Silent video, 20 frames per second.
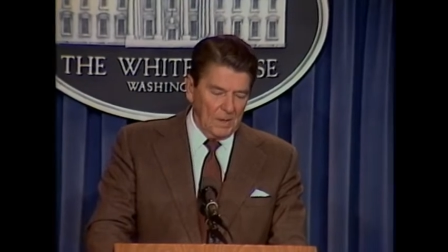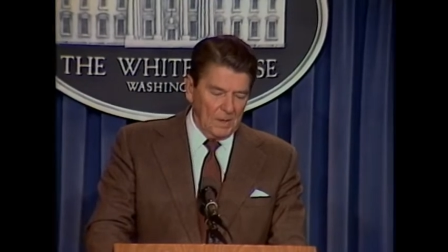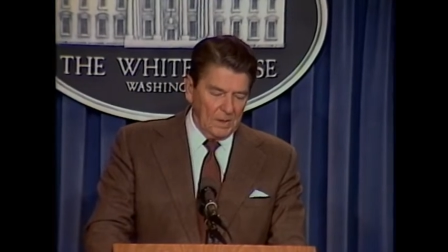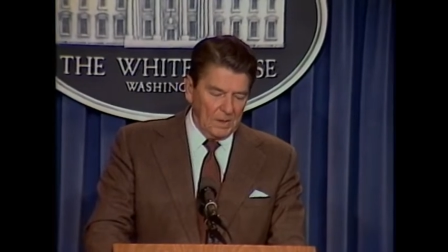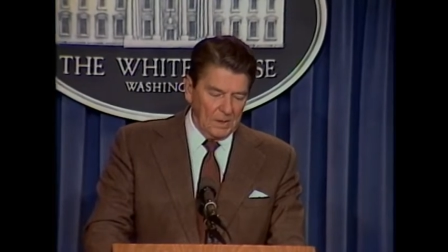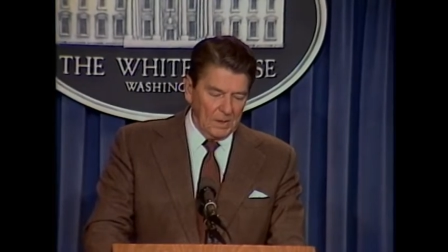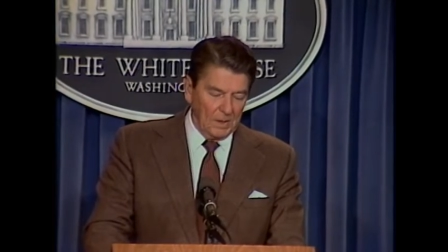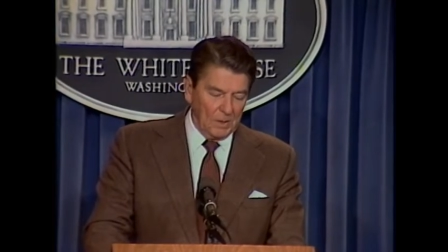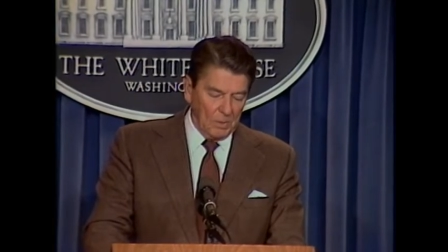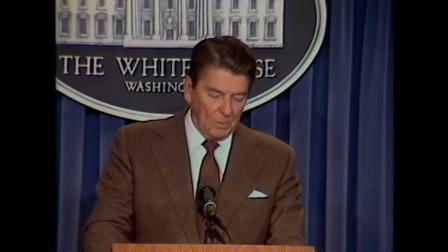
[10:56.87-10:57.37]

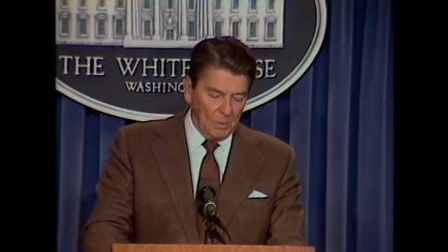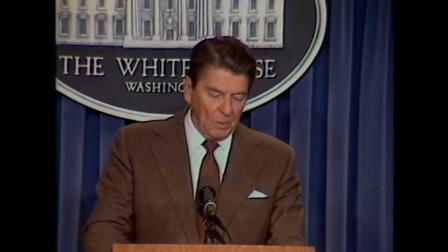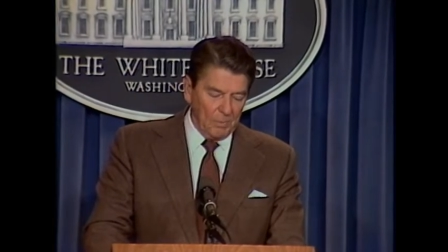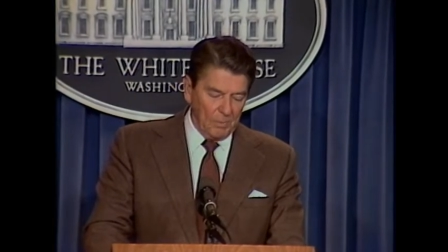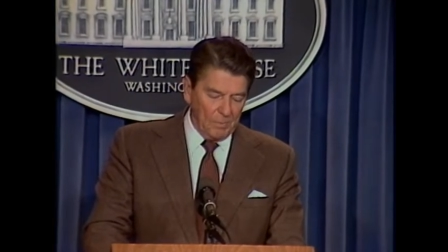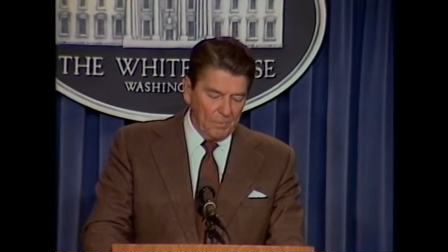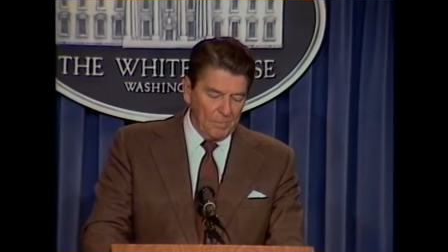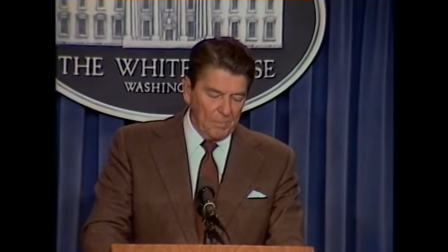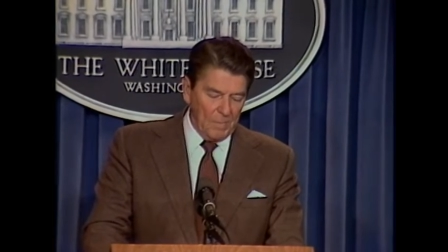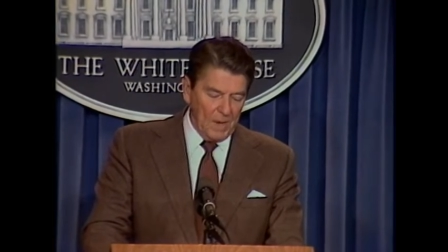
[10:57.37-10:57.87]
uh, that were
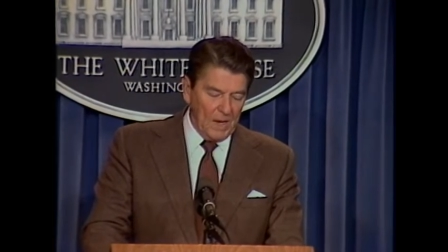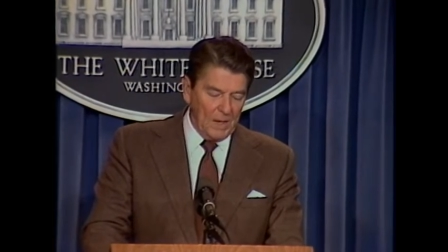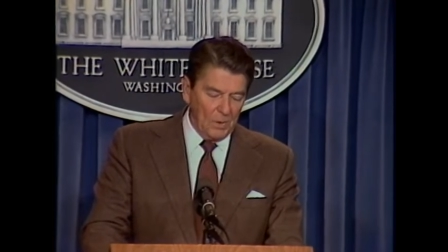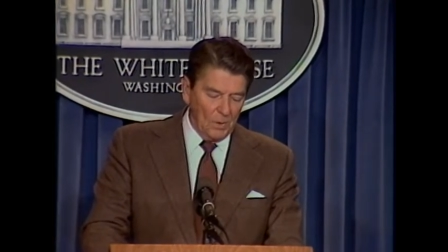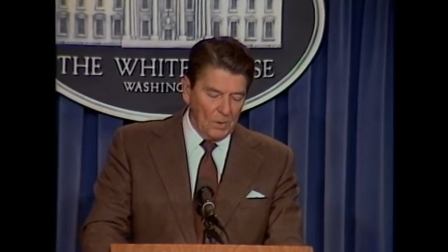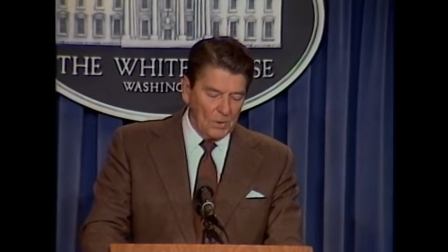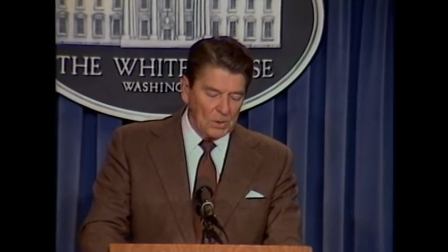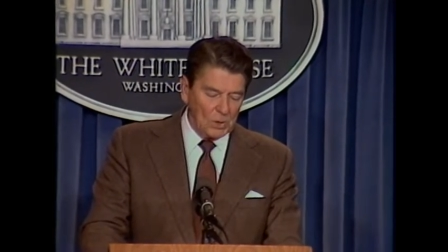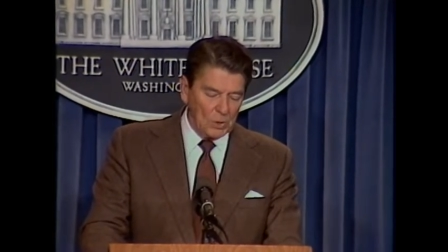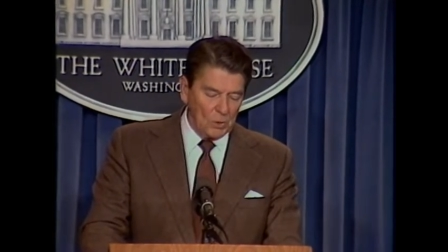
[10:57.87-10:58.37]
made
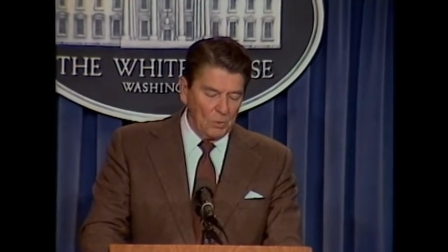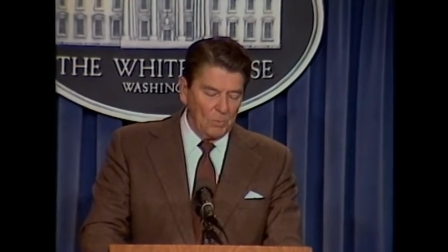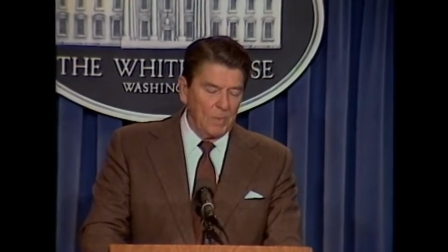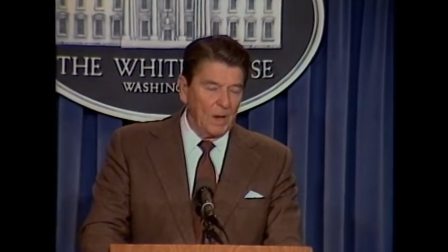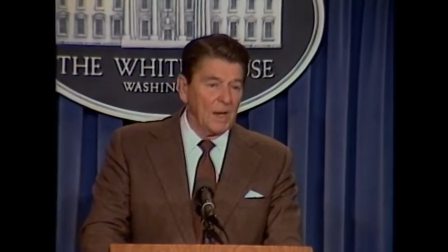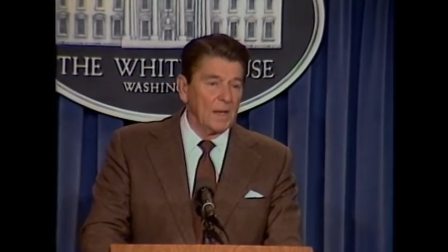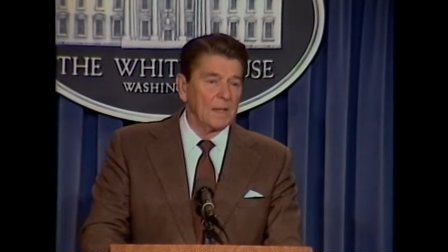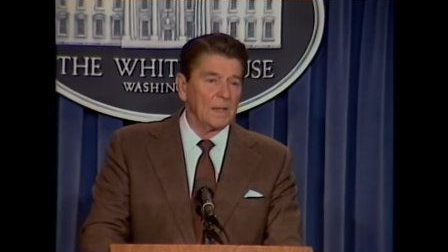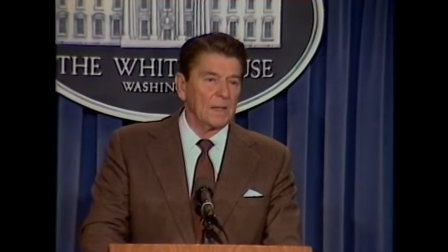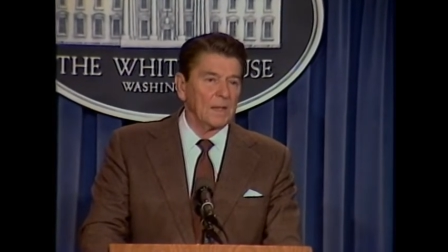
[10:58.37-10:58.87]
also
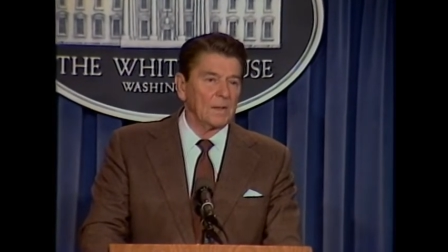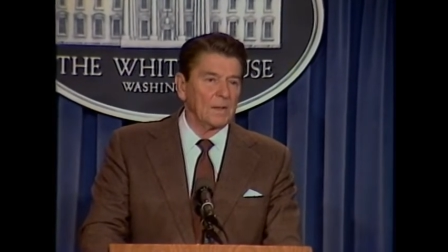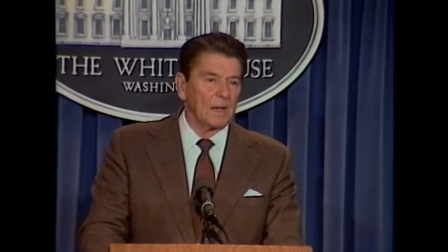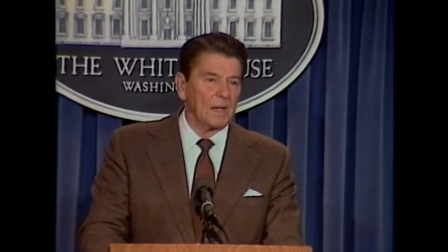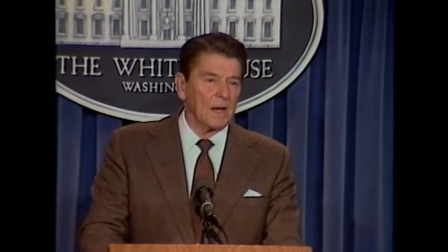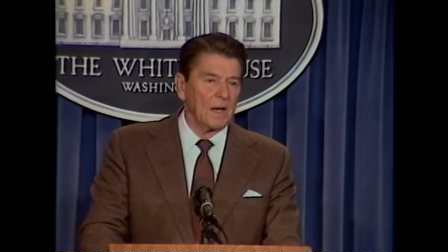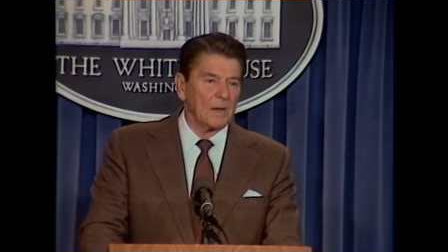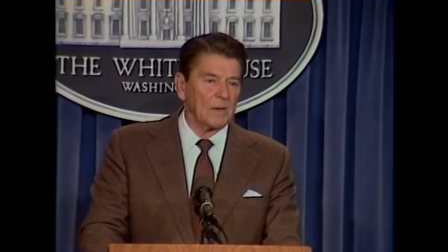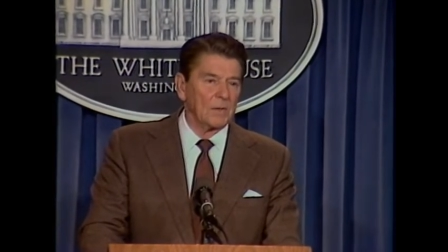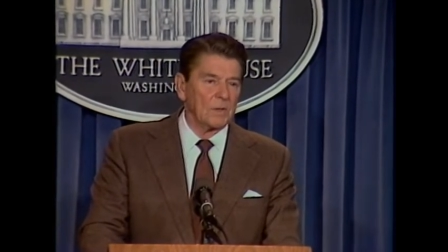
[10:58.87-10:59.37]
by the, the
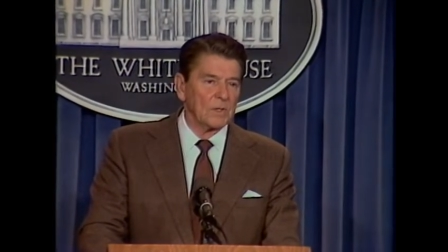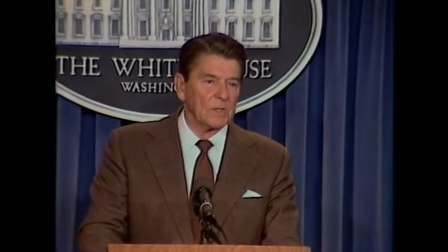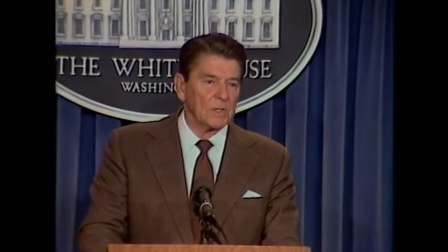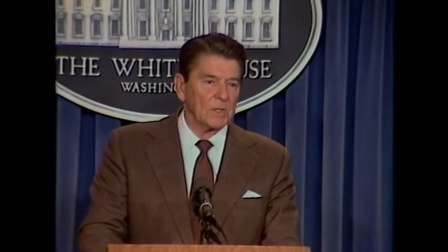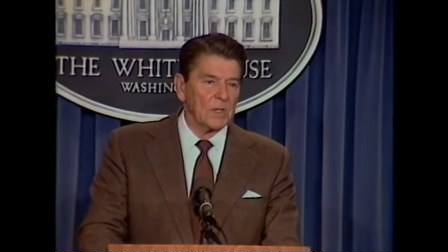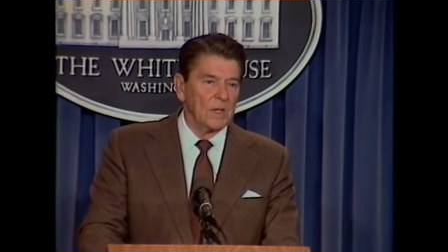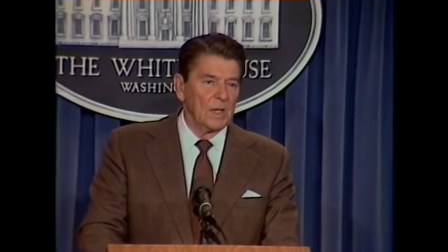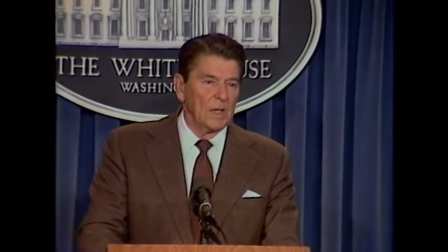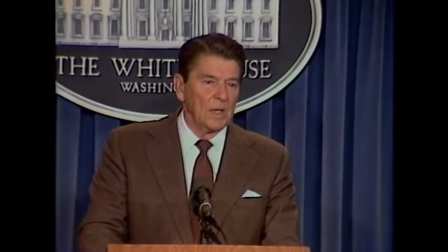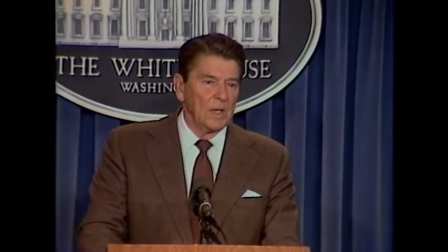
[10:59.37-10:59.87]

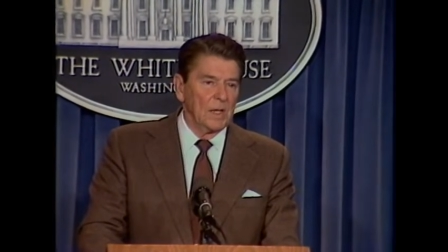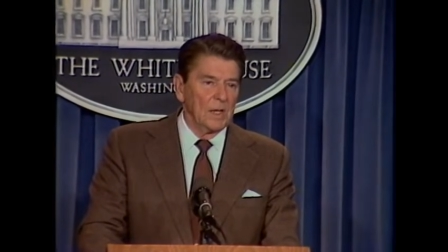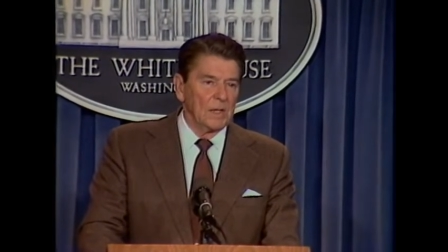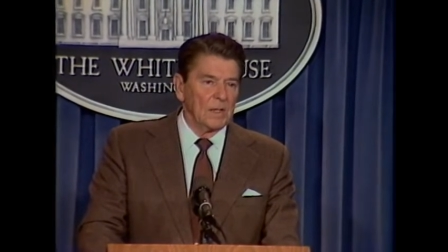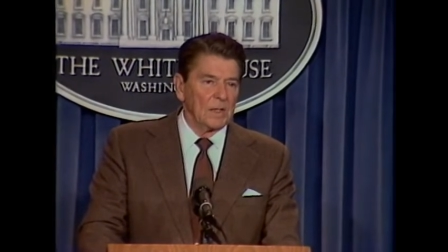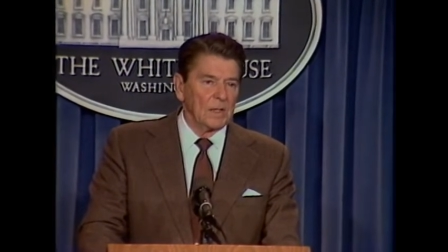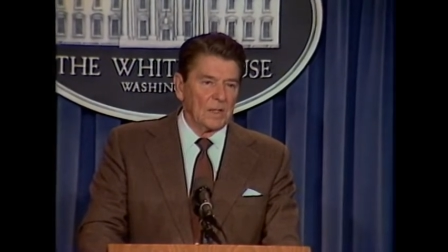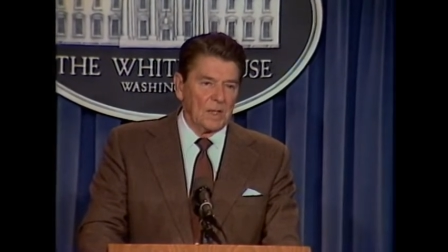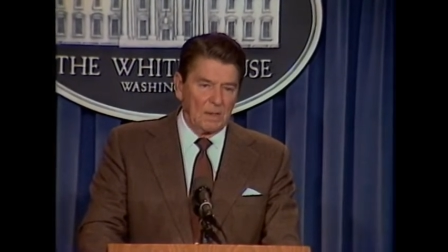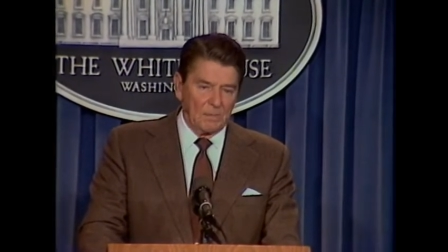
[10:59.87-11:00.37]
Contras,
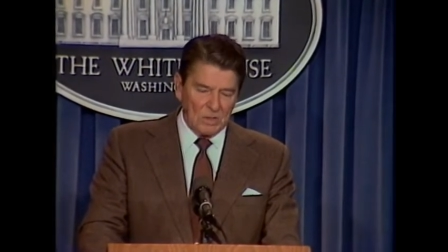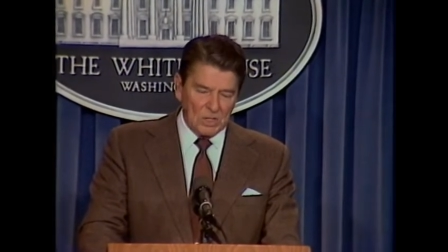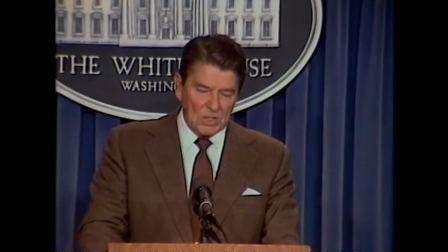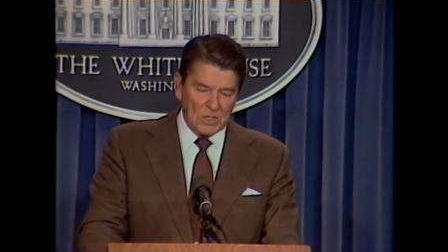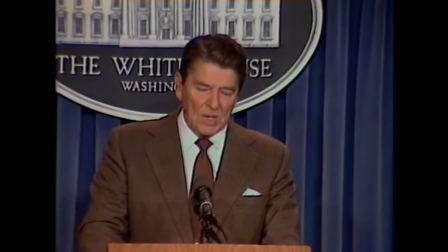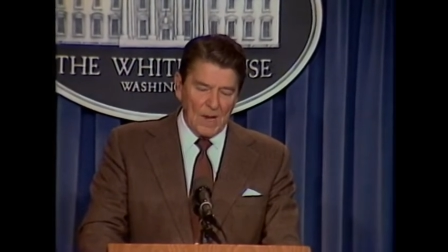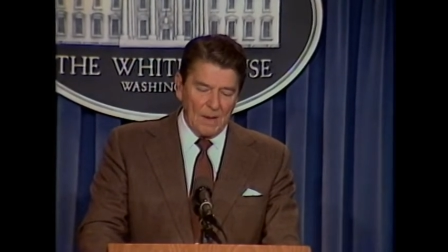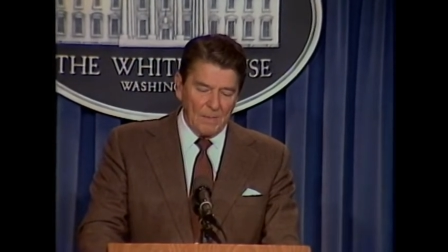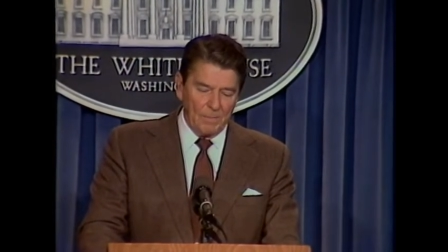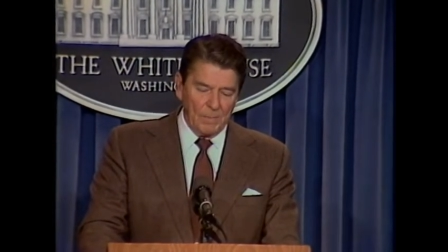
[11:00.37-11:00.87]
that they must
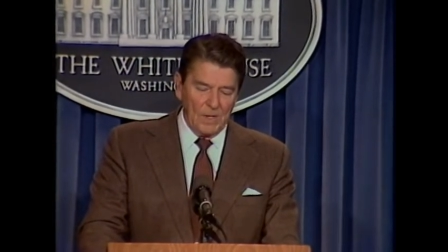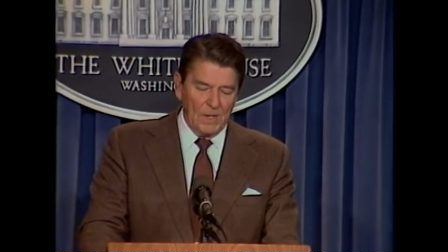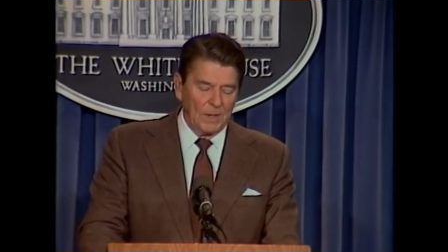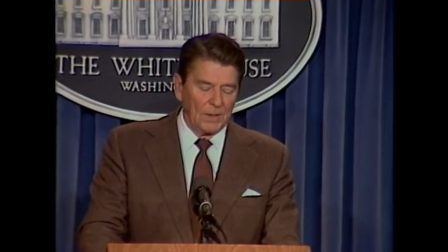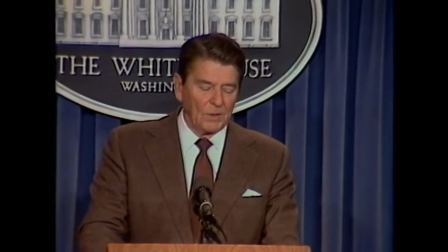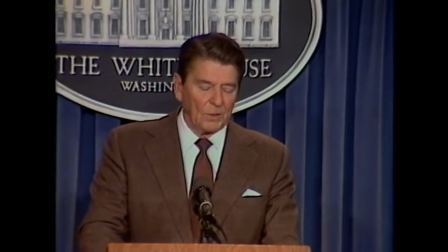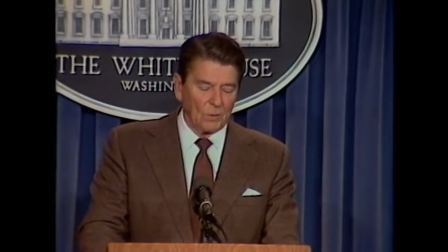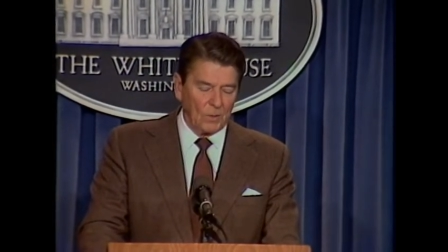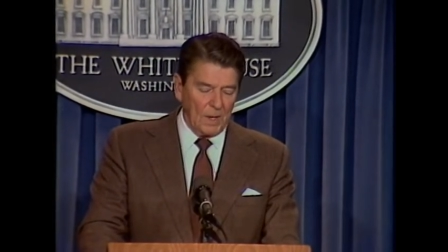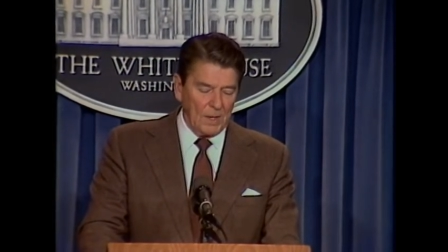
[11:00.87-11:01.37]
stop
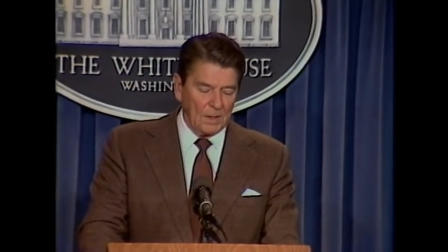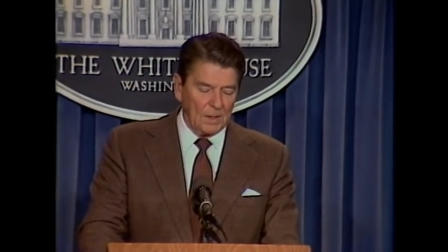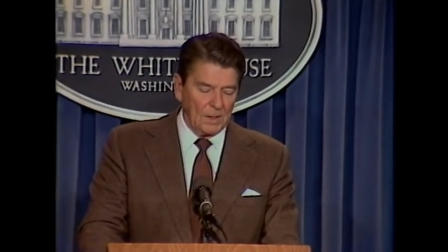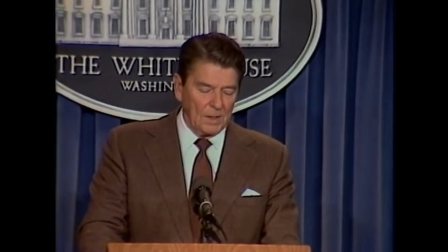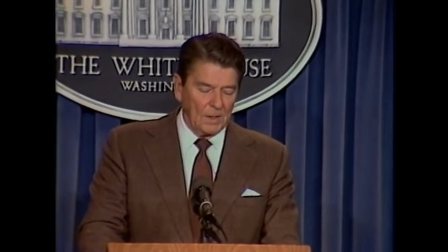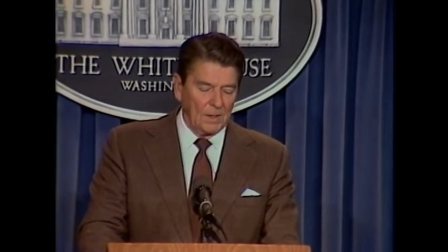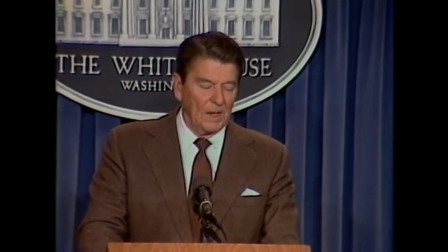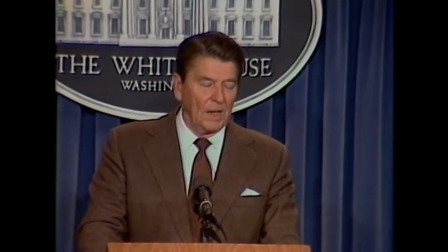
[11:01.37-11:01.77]
being a threat to their